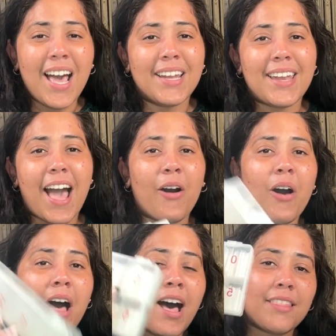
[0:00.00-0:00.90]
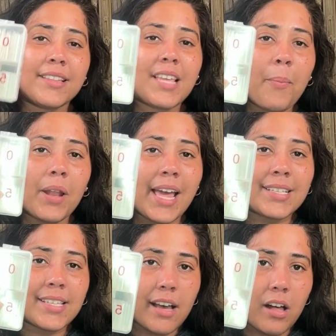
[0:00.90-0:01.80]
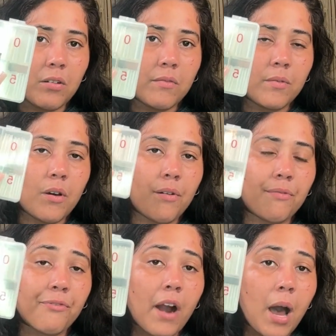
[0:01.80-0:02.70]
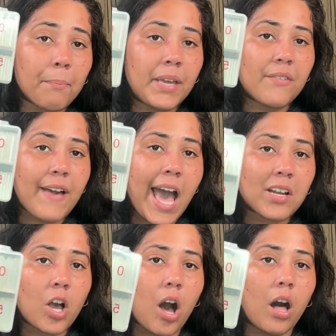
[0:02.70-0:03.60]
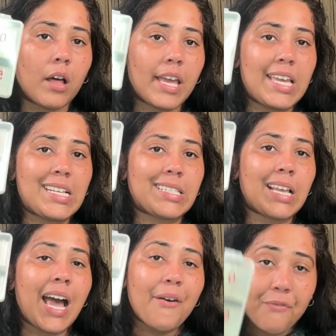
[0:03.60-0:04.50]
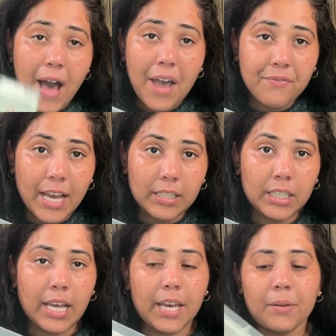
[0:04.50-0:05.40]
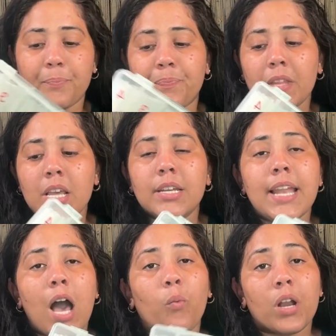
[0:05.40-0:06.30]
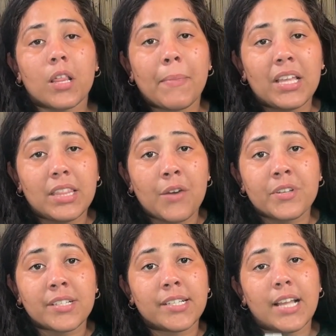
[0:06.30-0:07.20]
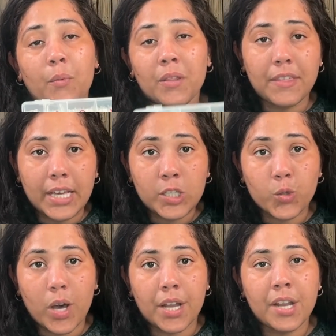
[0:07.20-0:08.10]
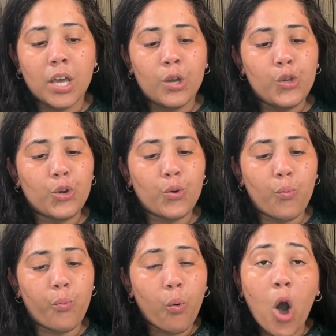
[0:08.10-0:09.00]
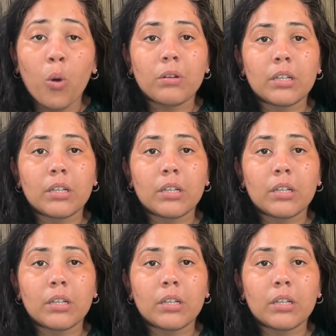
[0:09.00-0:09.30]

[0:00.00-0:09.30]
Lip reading: Now, the double XL from P-VAT is $5.99. Now, one of the main differences is that with this one, you won't